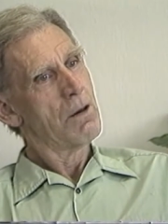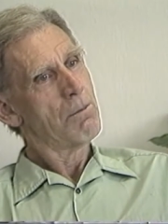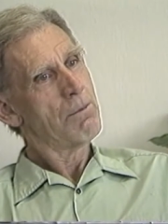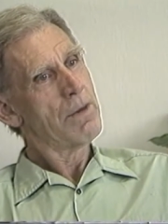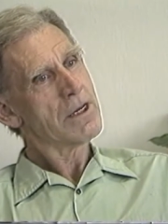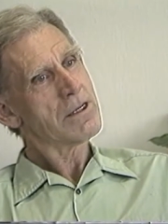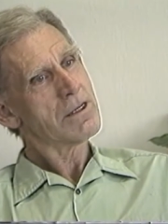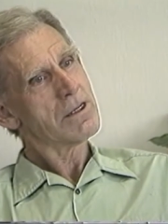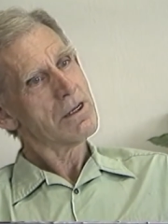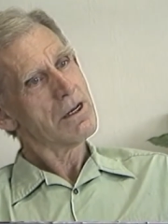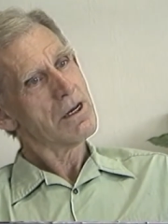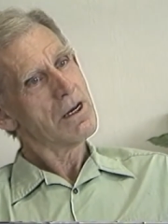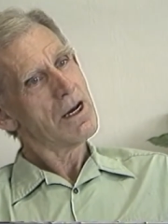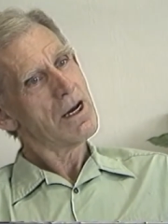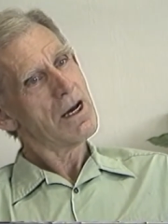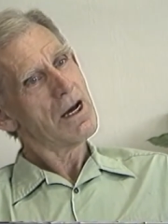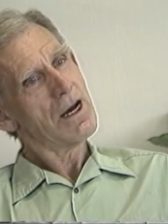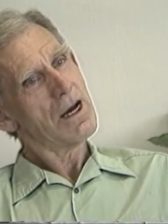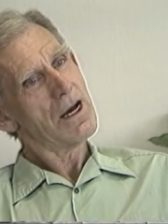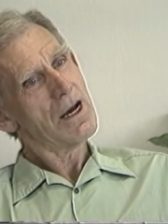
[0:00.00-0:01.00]
But
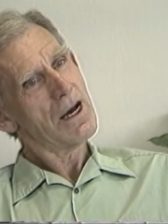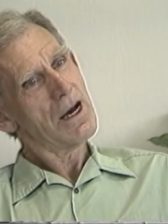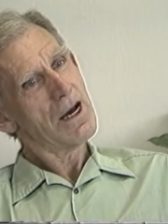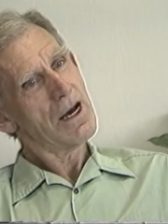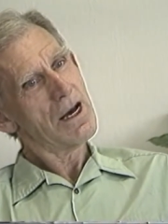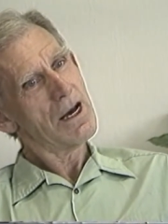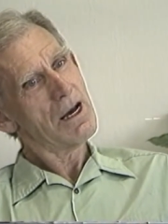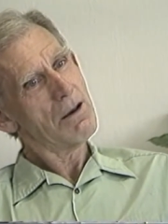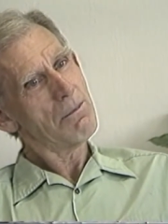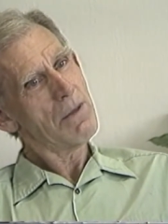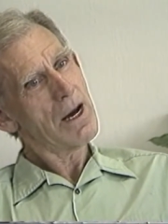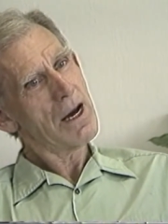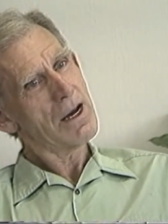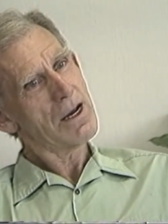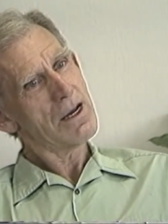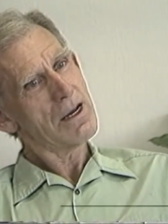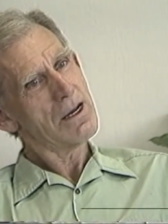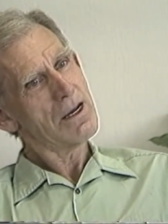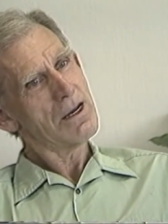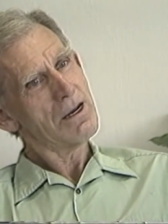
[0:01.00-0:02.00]

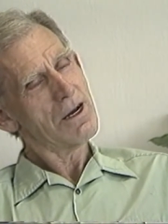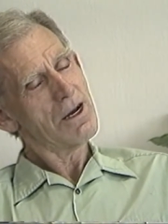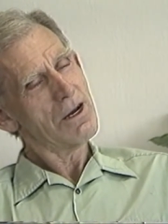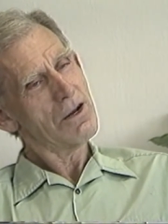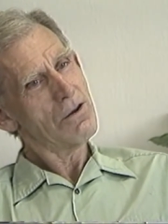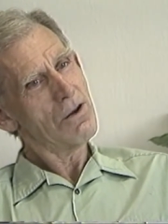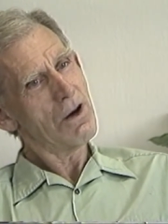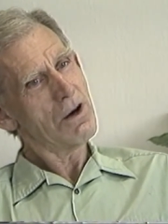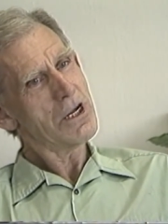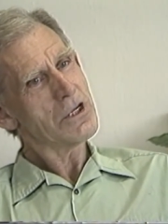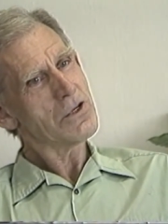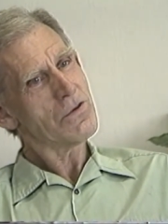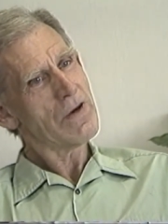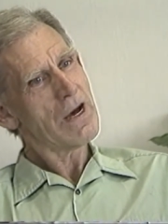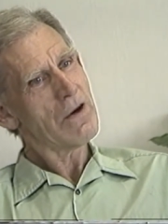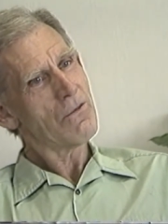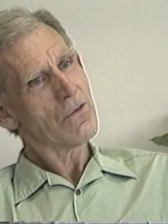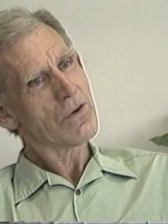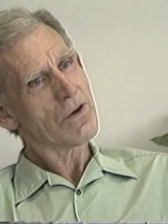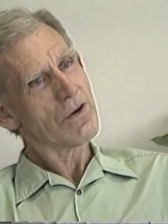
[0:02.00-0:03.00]
my knowledge of
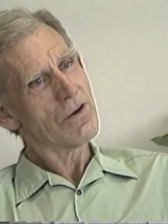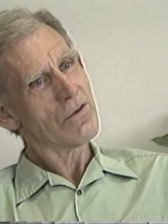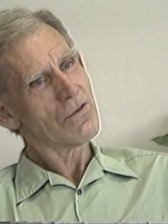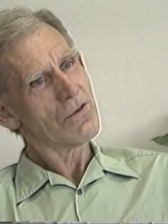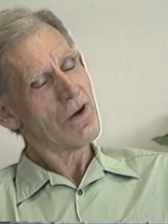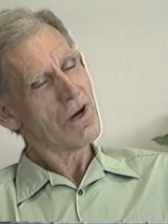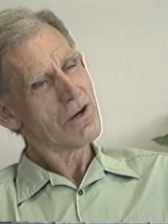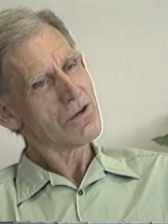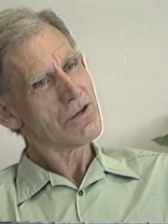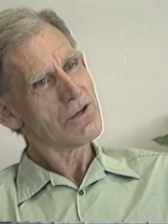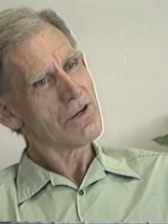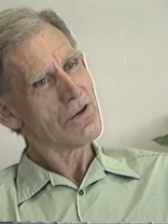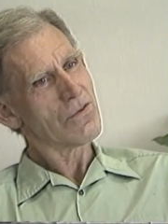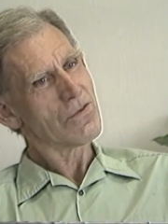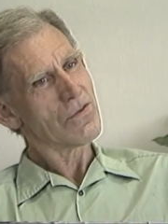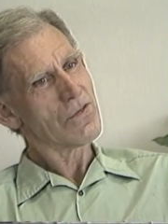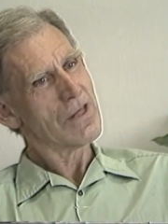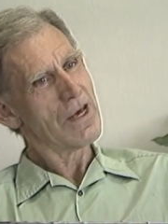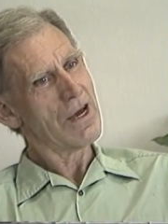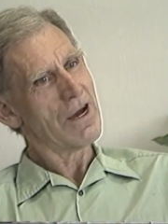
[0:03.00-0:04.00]
Africa is not
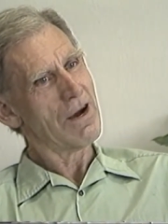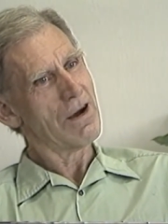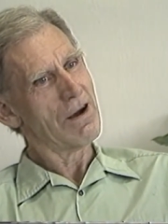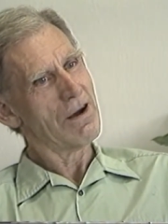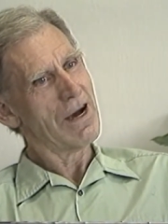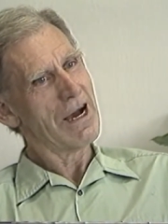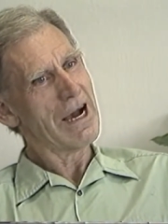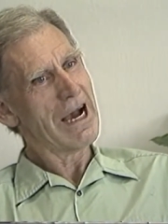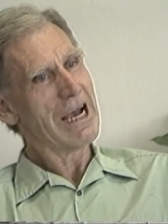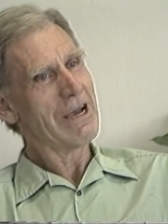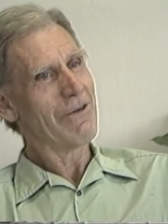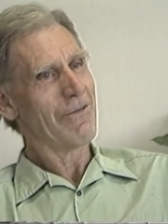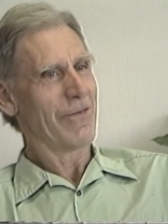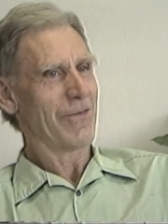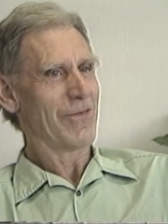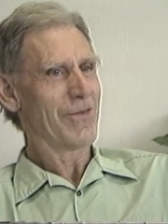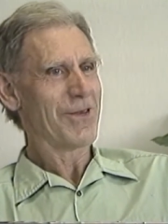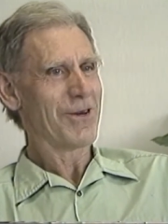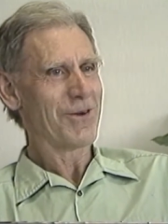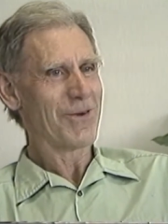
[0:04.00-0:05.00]
just there. I have
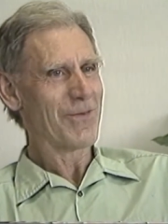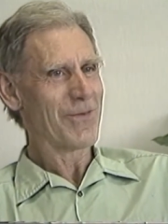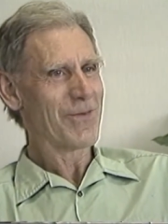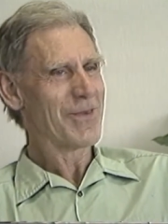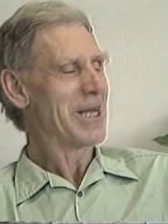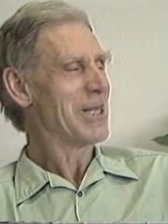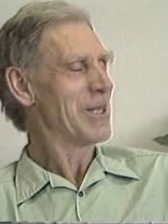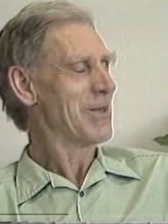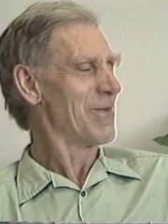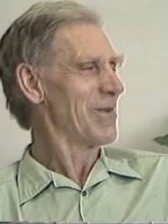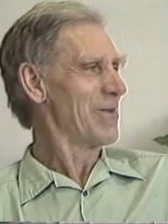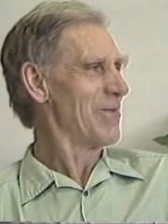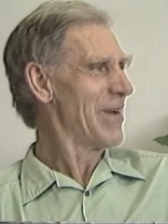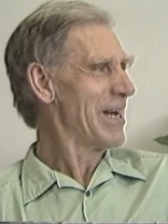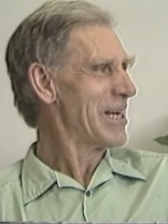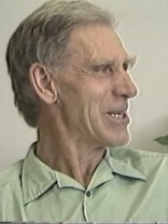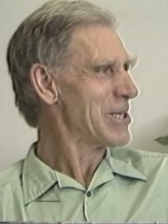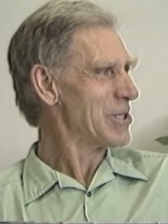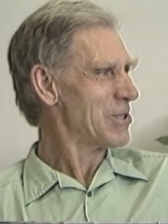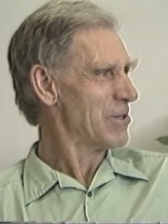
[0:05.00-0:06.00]
a sort of sense of
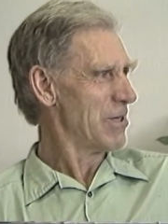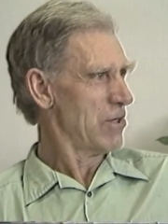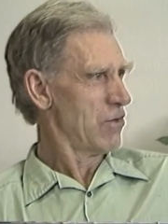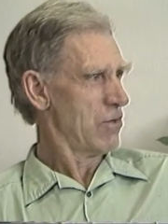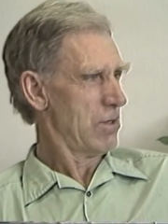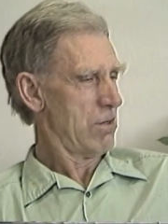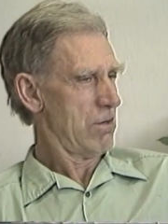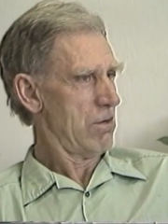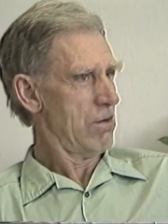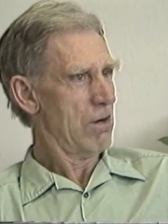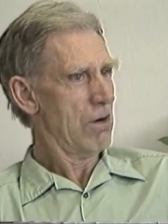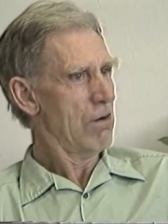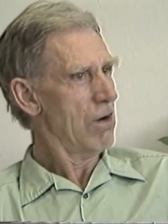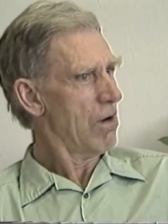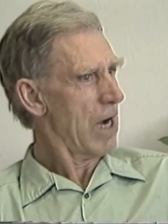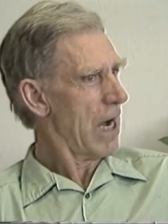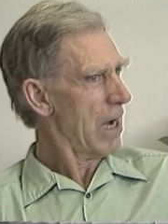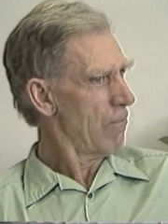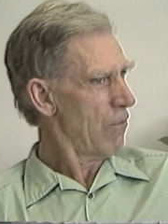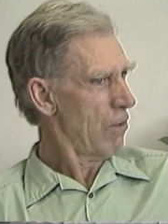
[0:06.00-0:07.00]
adventure, and
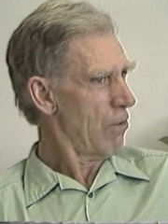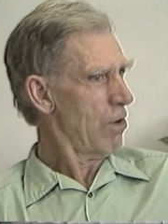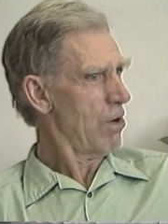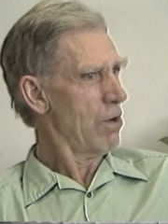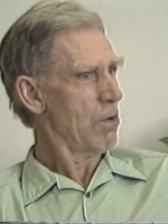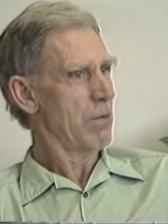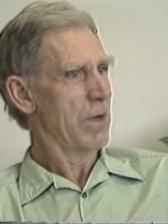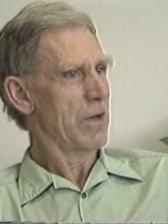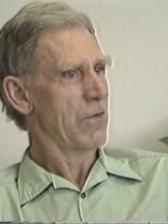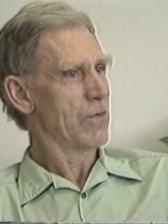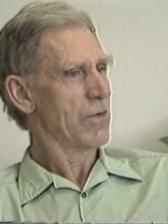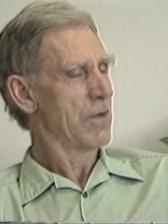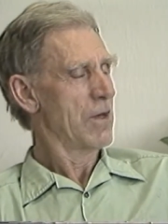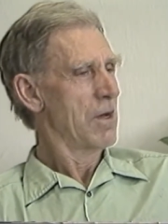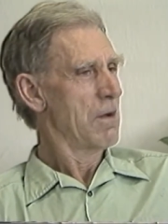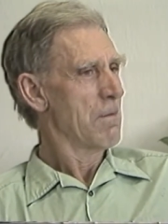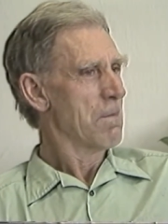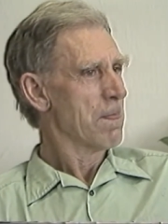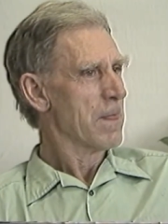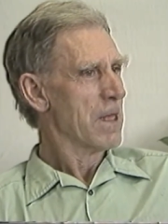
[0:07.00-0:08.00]
I've always
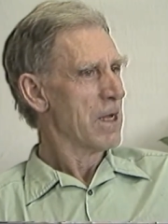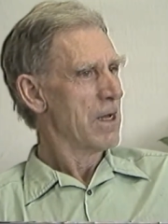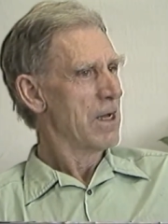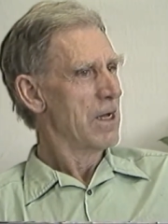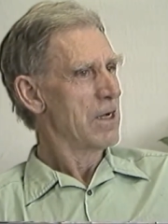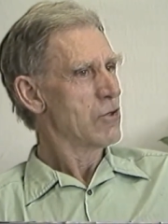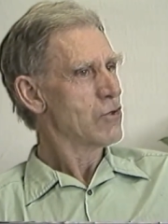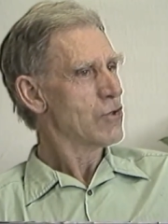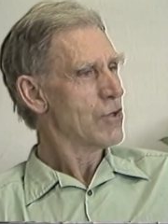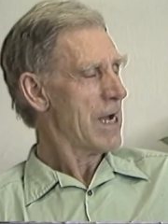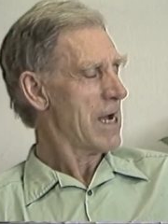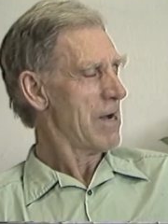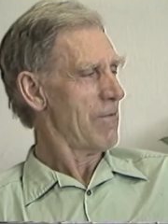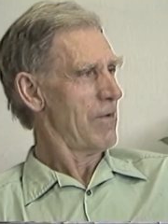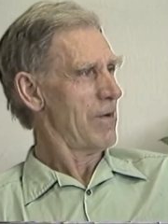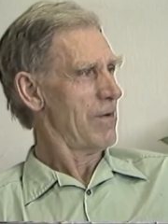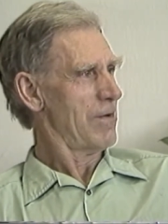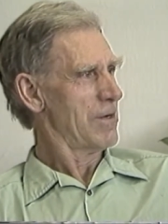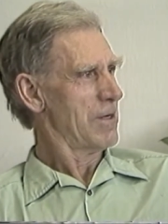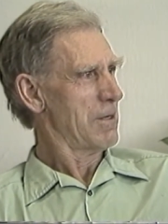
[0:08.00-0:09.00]

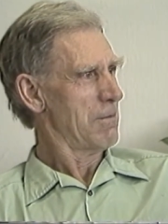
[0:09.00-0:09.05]
traveled.